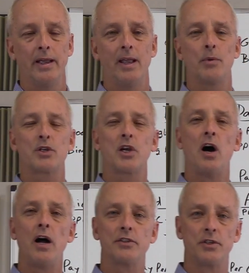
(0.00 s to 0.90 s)
It was
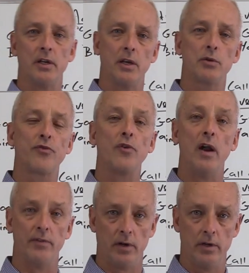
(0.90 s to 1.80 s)
constant. It was
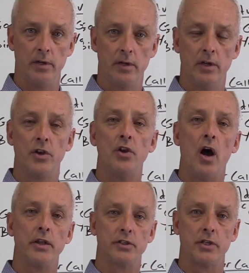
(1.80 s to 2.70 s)
forever,
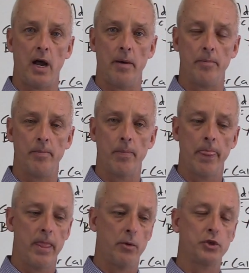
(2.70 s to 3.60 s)
nonstop.
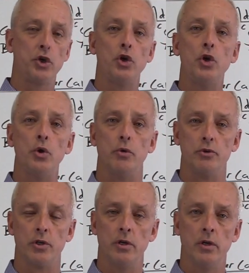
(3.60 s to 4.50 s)
It was
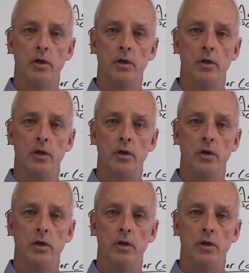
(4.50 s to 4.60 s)
huge.